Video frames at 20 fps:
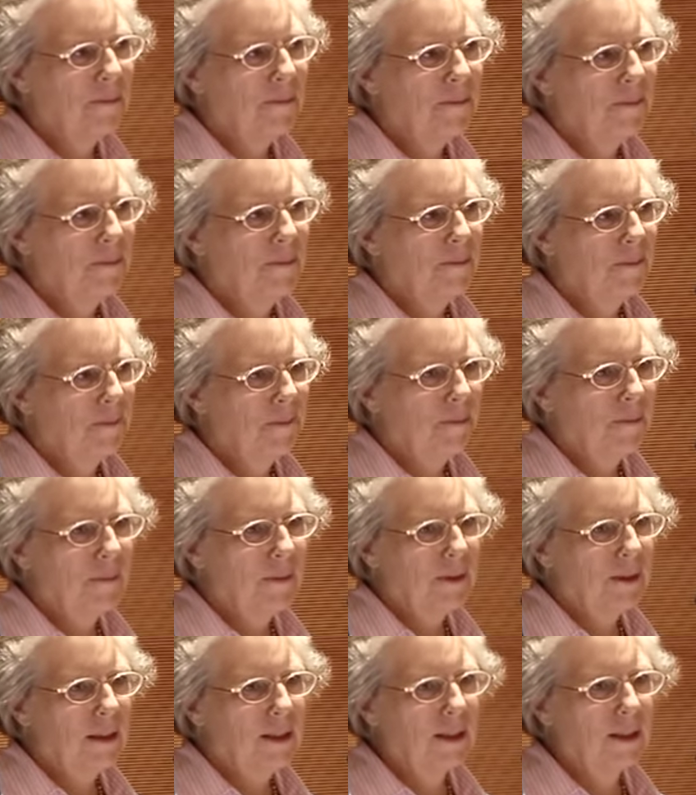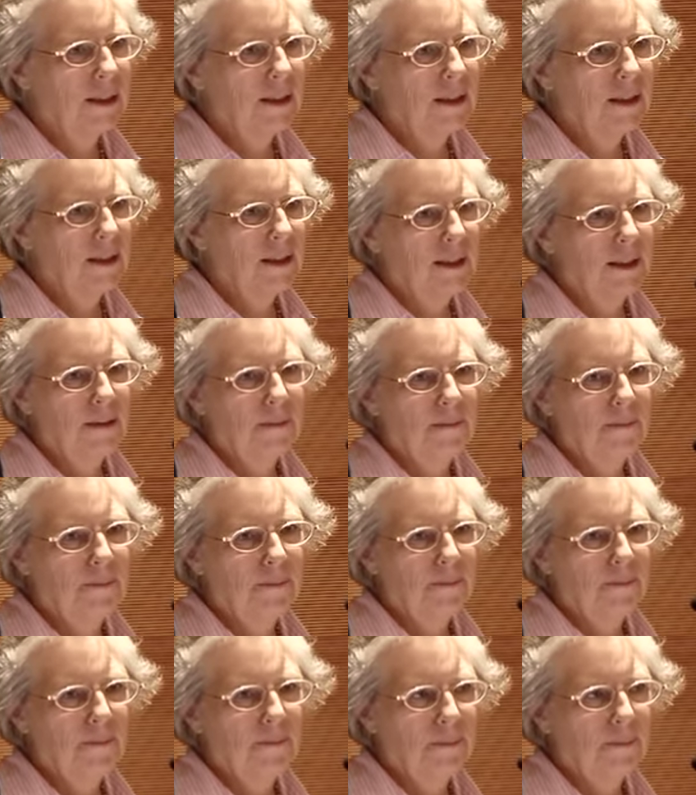
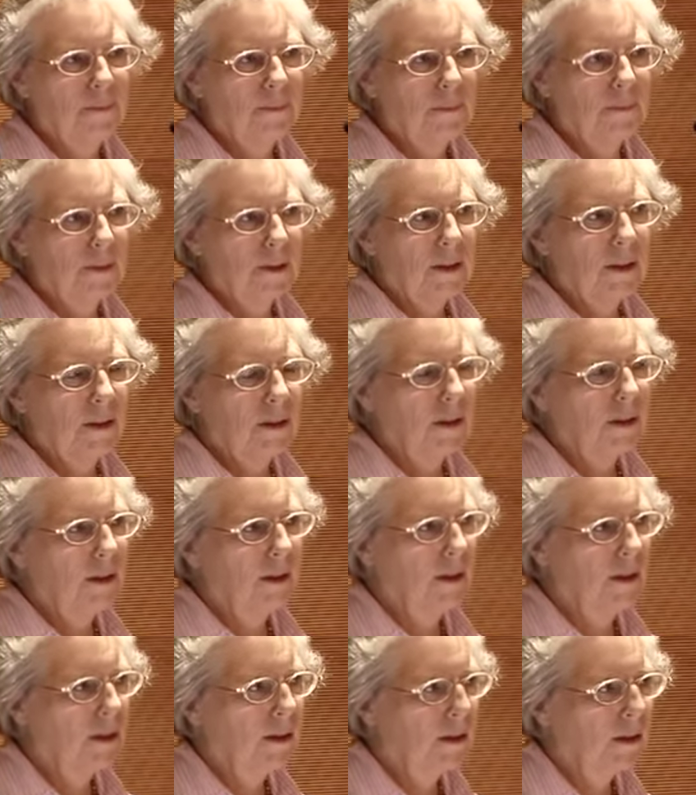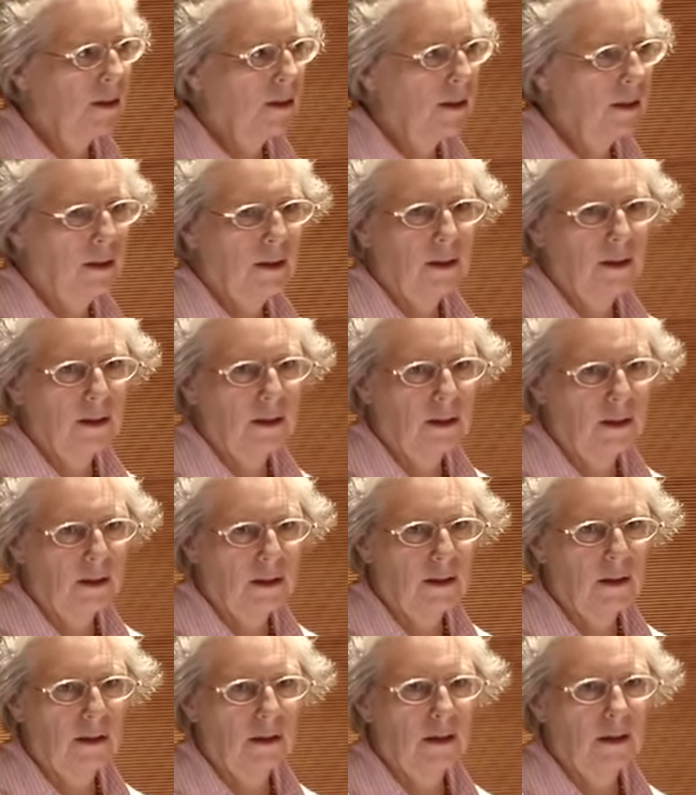
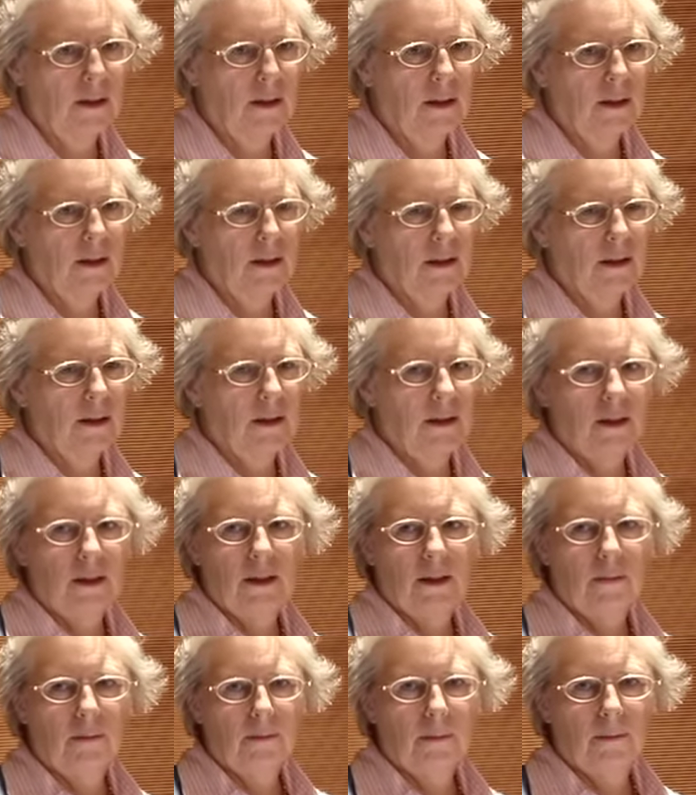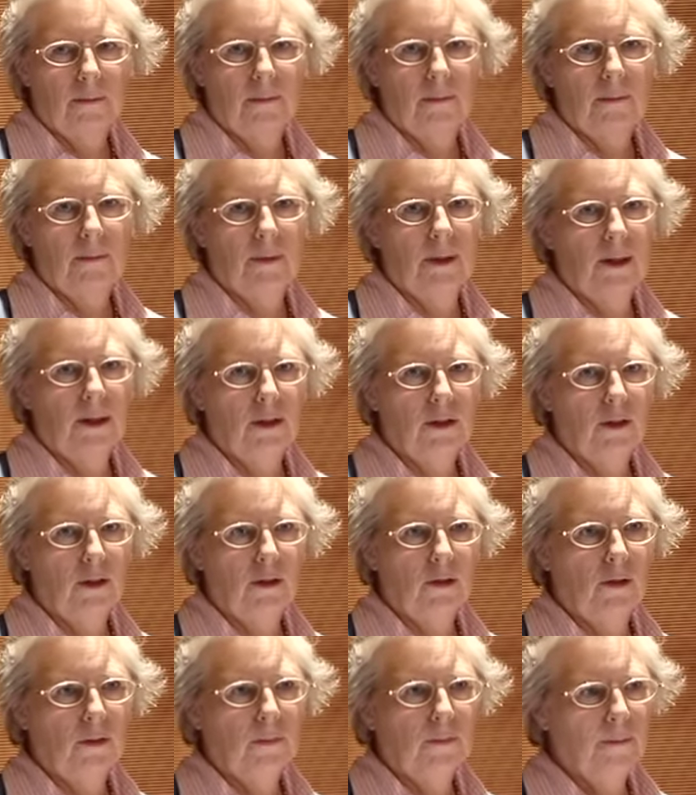
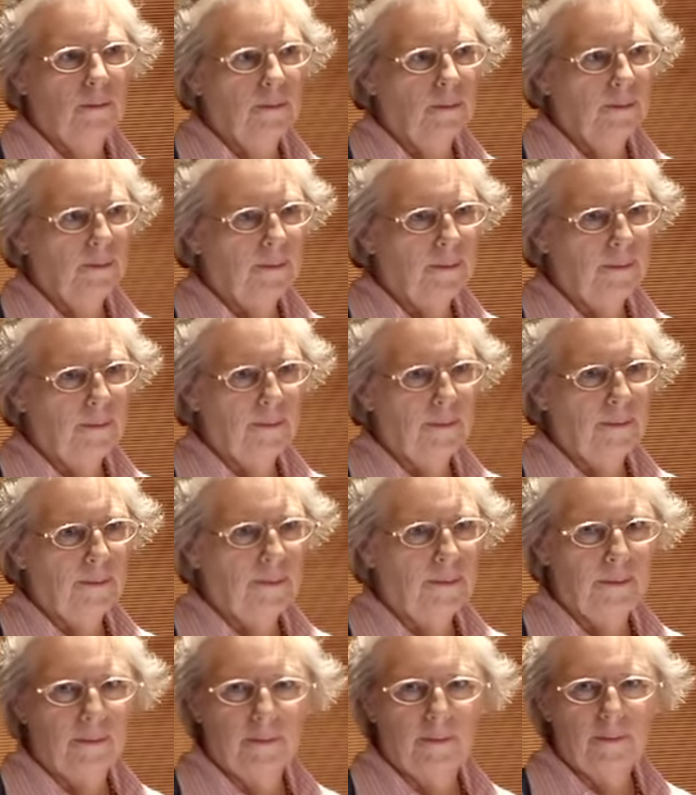No one is speaking in this clip.